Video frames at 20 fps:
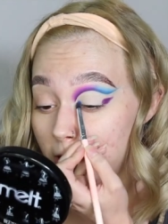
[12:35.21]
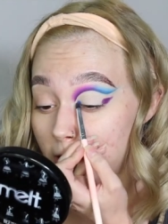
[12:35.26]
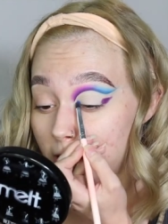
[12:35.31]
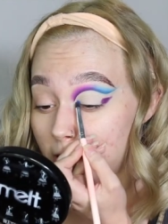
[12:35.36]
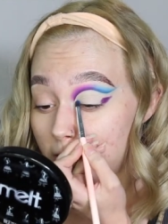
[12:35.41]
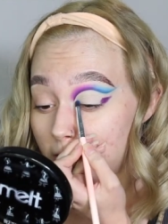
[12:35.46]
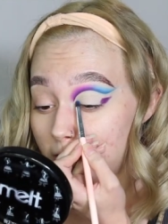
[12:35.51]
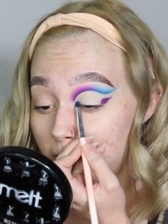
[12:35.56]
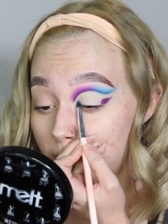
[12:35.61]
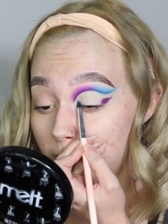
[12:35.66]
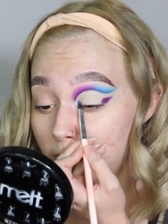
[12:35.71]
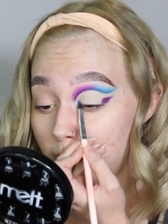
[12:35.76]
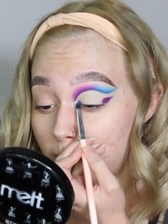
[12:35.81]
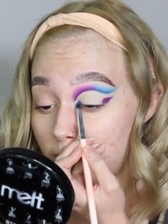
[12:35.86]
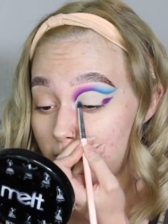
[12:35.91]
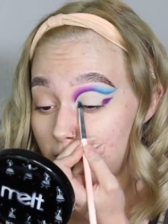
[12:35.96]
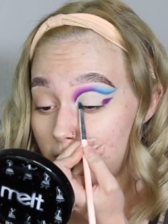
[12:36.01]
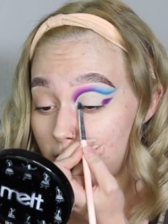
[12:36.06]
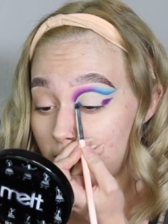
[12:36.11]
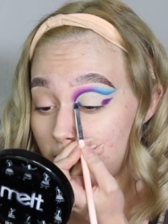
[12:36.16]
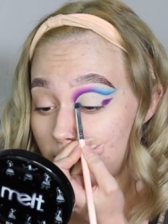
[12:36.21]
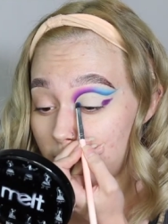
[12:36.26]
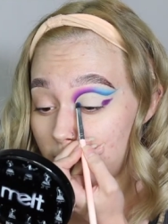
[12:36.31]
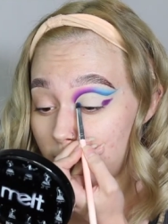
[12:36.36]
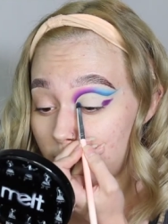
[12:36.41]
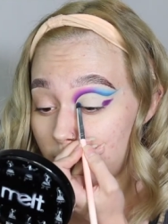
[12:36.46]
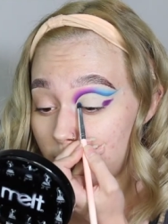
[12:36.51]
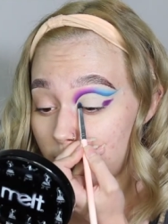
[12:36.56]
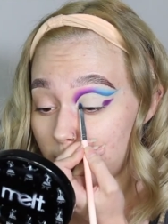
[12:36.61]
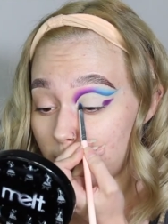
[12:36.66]
So we went
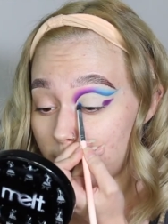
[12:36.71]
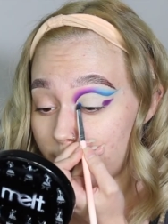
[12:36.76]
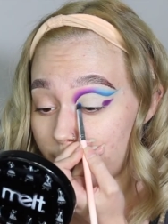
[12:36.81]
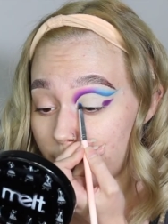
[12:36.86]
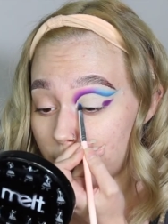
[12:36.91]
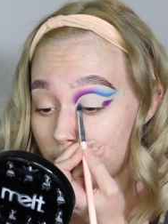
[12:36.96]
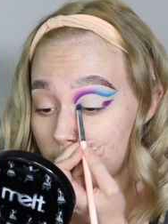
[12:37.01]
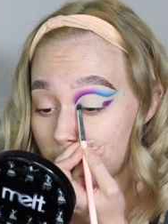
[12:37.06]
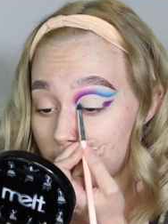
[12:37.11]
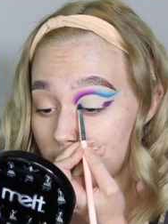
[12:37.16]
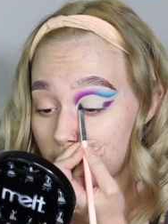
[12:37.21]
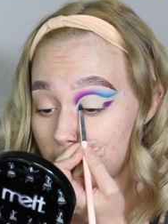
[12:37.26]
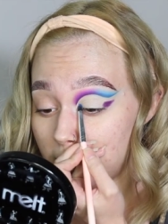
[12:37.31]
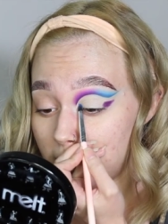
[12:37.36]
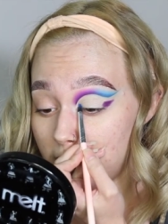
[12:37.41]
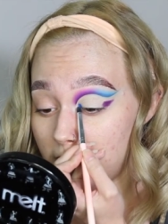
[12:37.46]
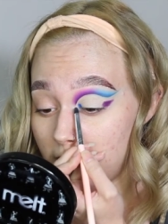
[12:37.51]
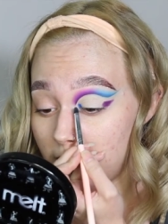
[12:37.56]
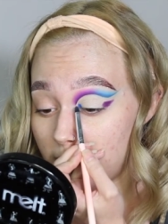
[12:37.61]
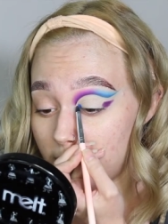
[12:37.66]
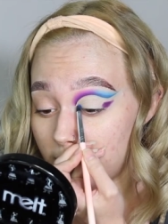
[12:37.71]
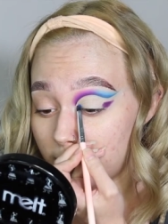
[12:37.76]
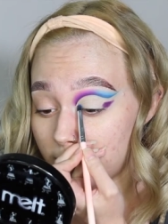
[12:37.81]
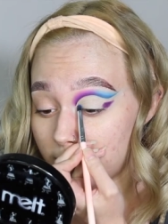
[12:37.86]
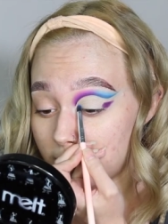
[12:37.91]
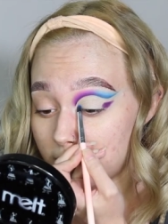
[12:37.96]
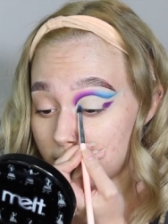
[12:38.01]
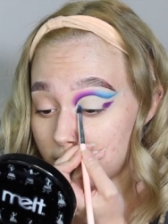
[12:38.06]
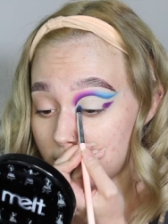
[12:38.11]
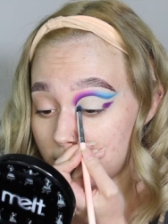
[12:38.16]
to the bar in this
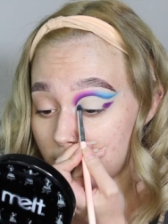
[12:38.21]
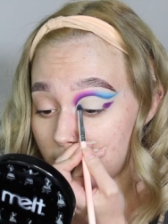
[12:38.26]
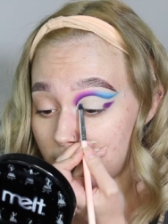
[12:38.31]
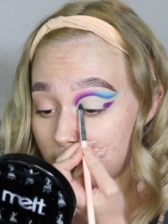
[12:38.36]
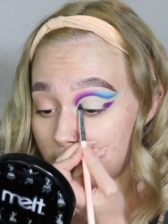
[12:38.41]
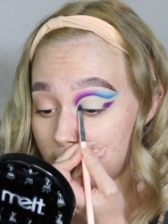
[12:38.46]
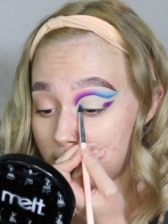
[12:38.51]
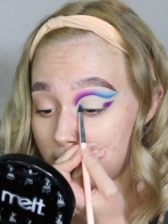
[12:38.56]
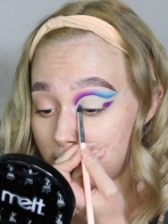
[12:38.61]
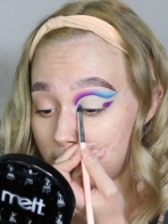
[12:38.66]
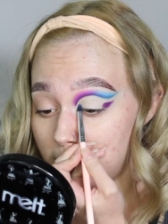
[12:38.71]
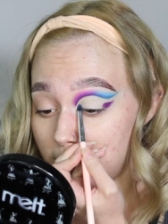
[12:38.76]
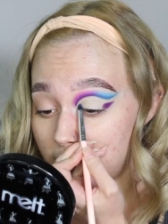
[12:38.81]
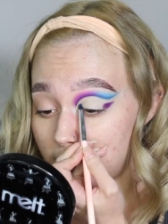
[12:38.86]
restaurant